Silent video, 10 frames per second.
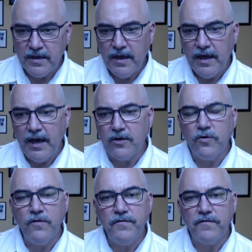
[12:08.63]
I don't know
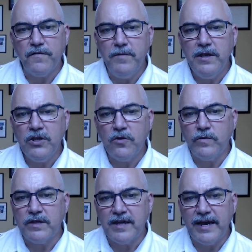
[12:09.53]
if you're familiar with
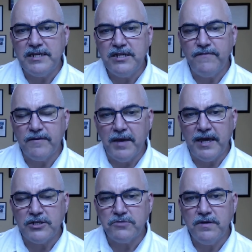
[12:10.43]
scientific
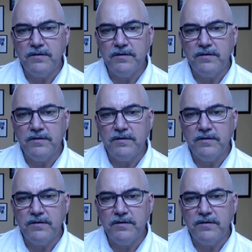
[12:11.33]
management,